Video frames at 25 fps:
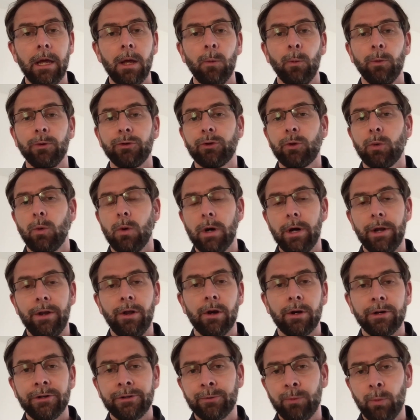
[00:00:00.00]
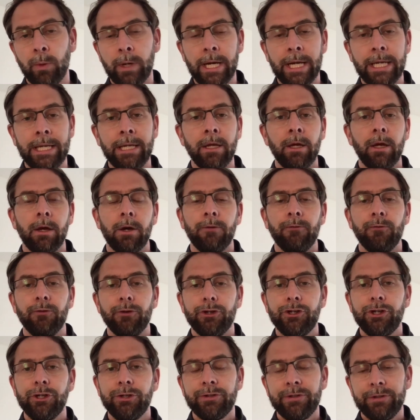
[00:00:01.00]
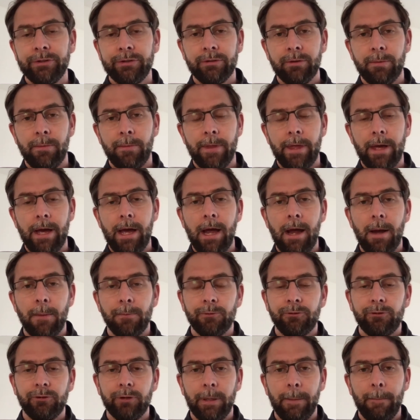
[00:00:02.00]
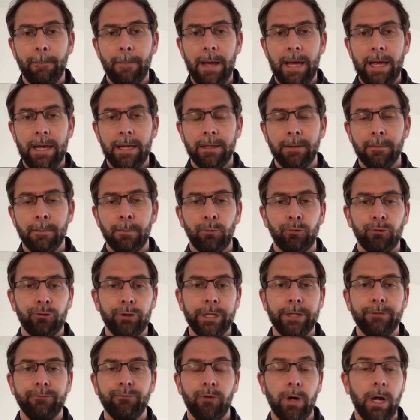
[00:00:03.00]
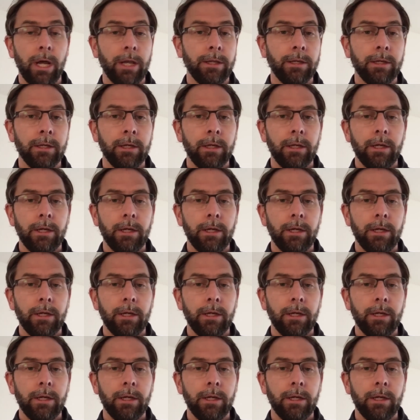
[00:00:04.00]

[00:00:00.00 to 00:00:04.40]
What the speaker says: was quite a nice way of reducing some of that hamstring pain pre-run.